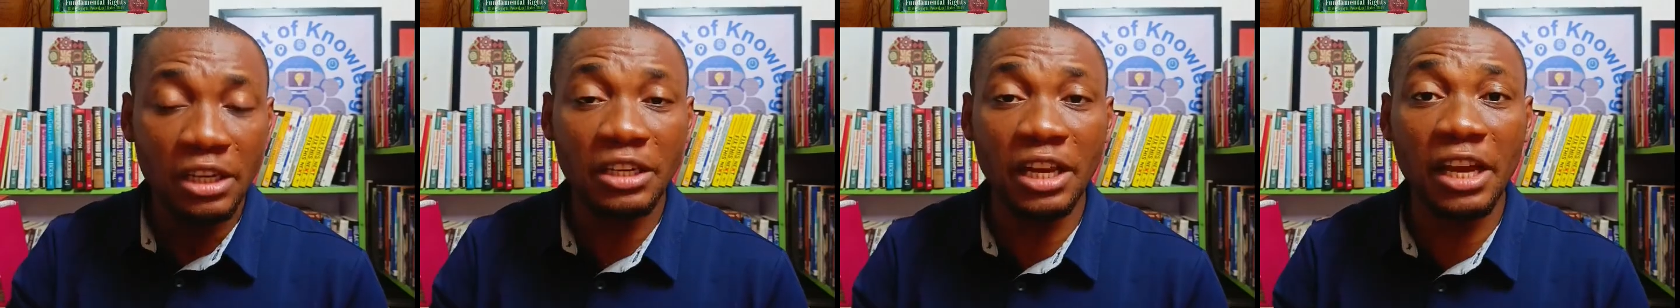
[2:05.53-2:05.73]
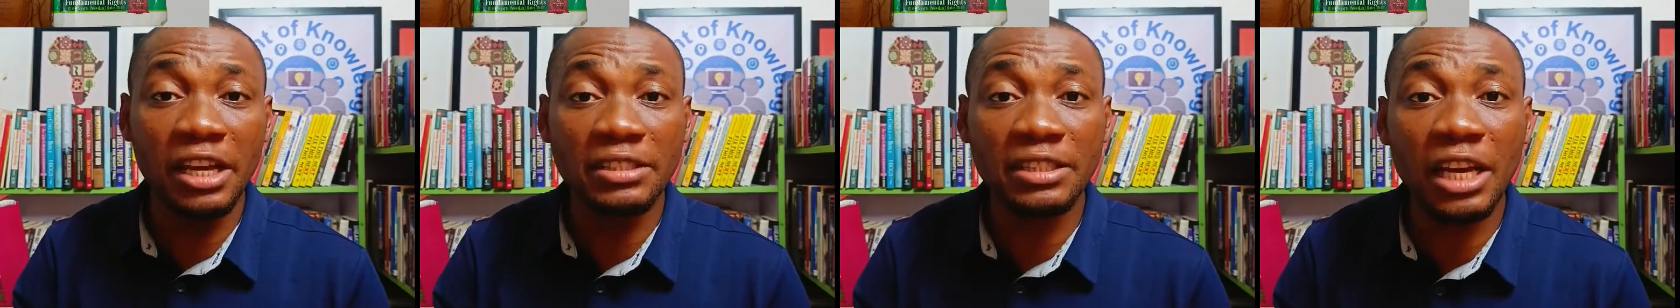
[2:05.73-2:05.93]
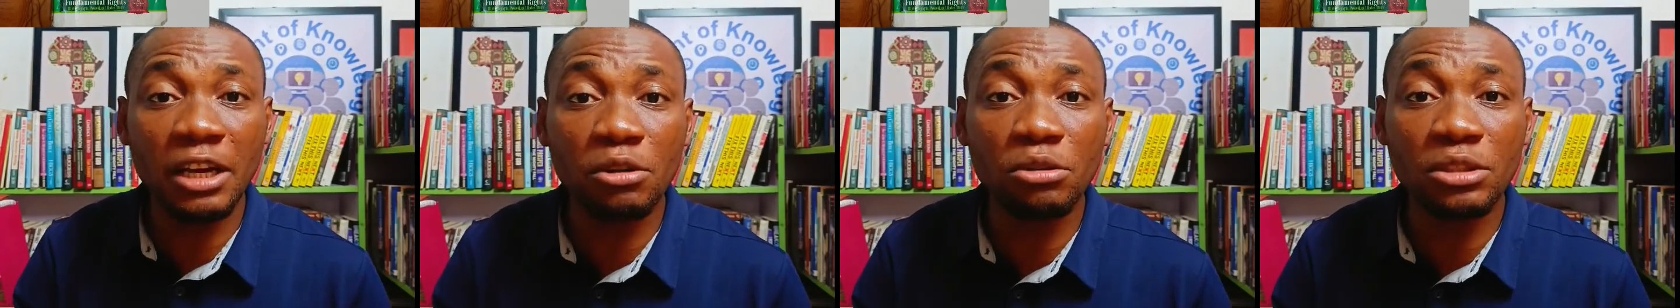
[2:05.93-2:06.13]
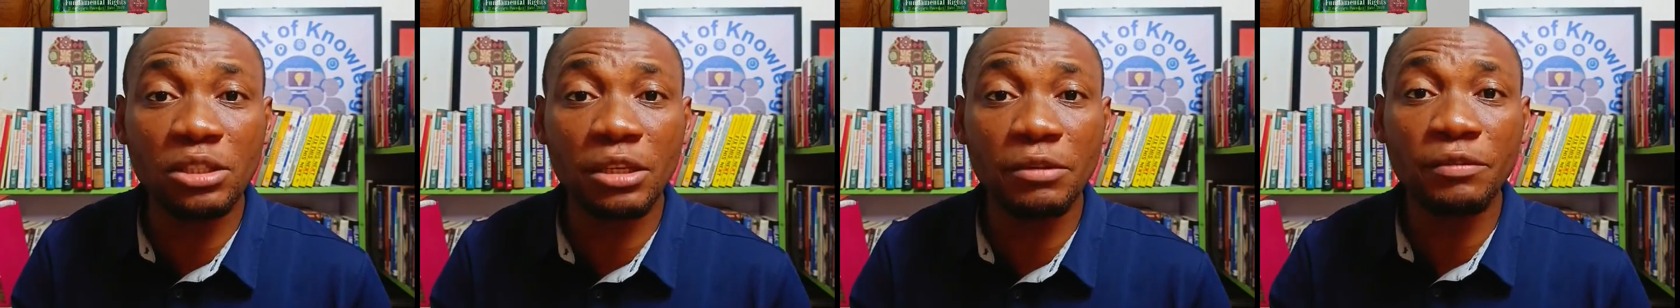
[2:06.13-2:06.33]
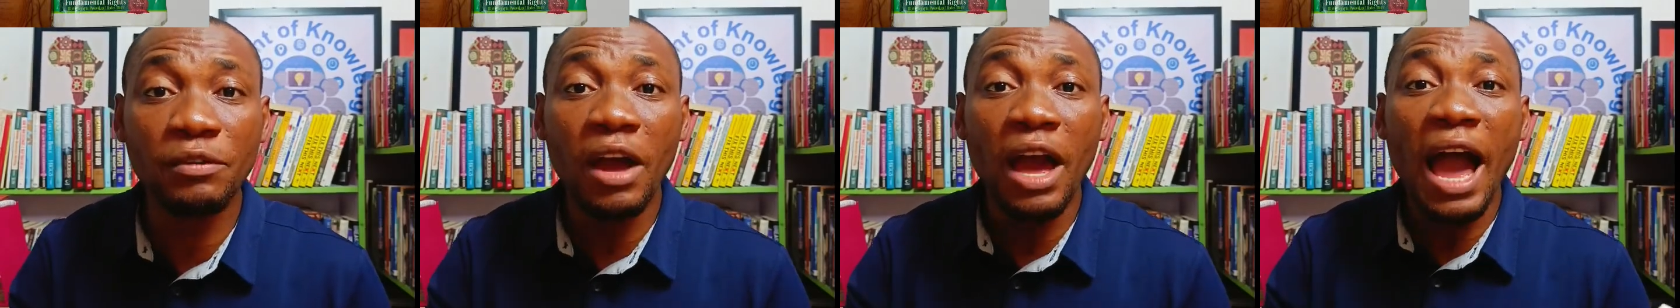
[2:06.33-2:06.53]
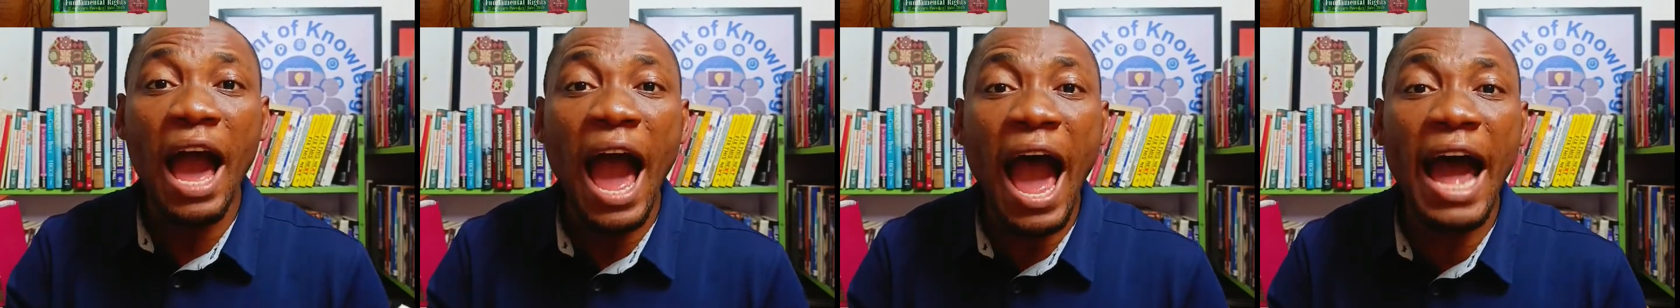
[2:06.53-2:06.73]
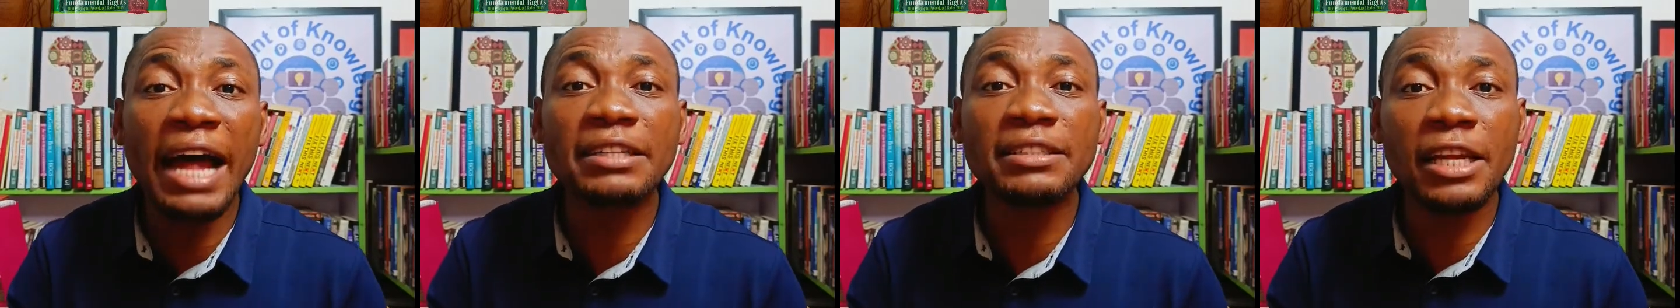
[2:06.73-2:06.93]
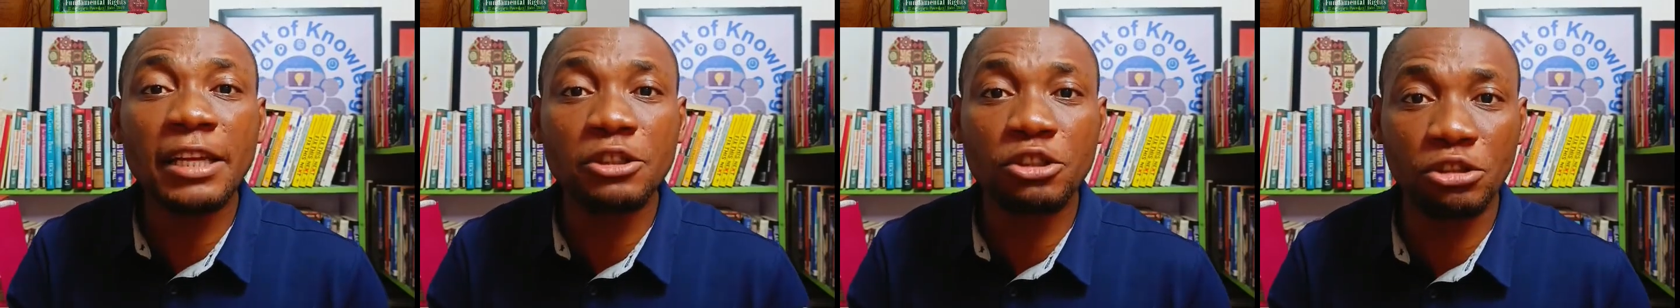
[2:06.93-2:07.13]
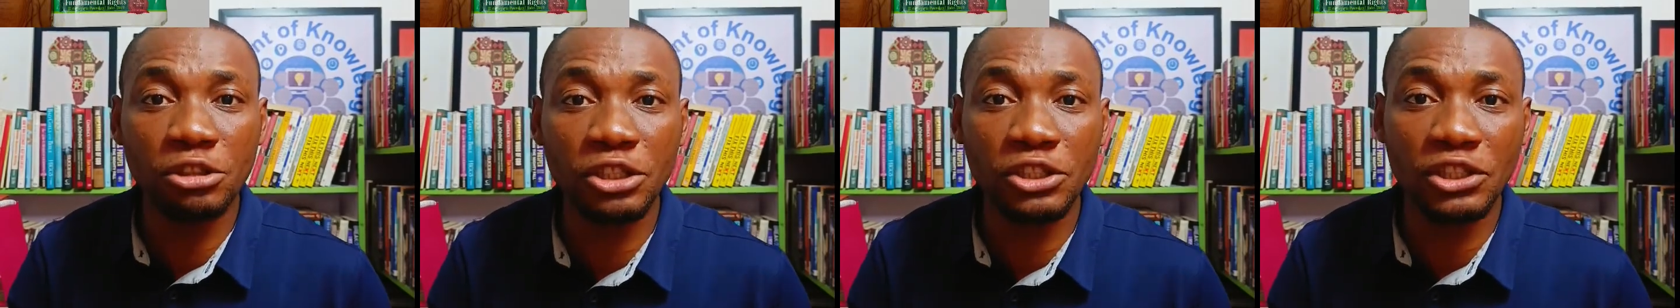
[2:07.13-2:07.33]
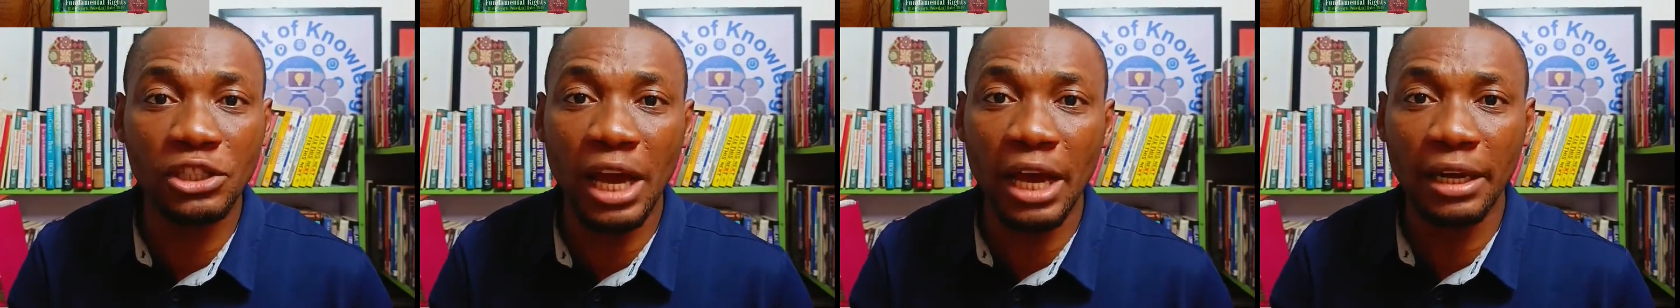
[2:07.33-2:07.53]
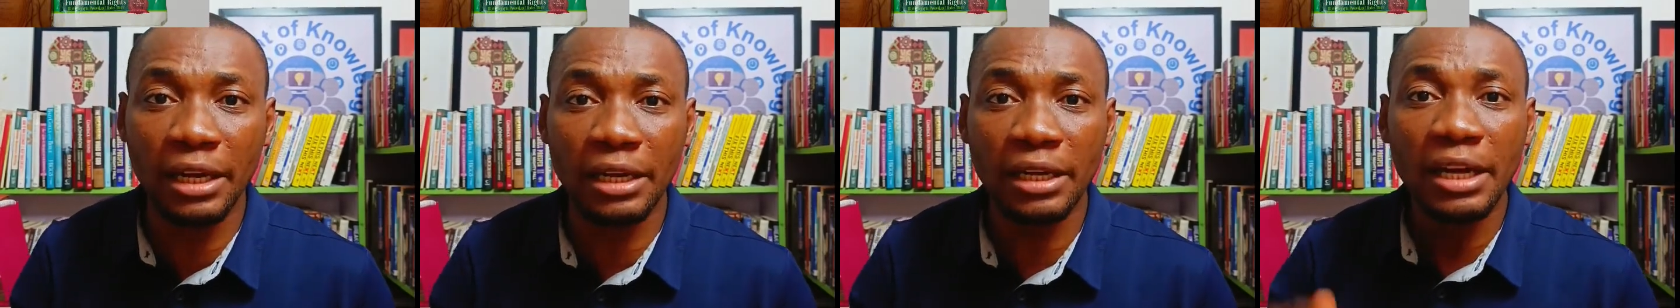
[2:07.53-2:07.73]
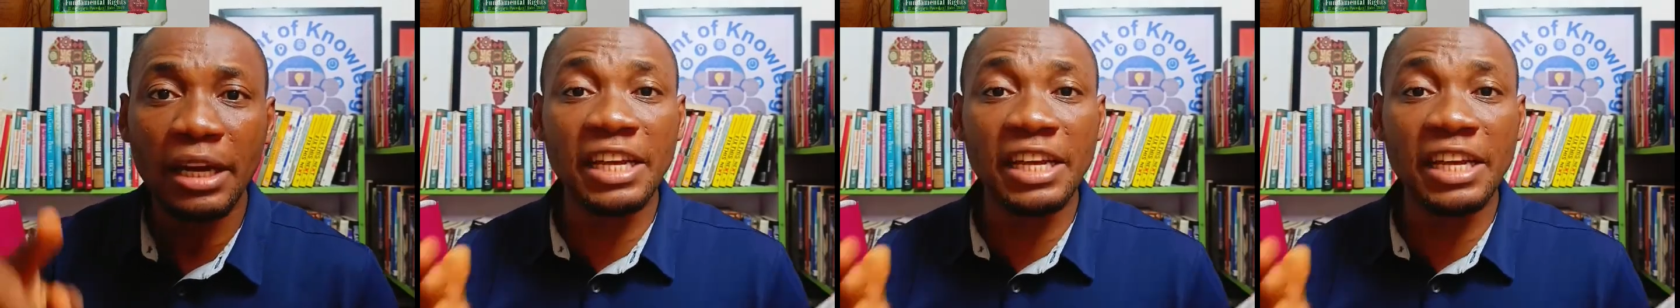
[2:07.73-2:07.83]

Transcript: the executive, and the judiciary.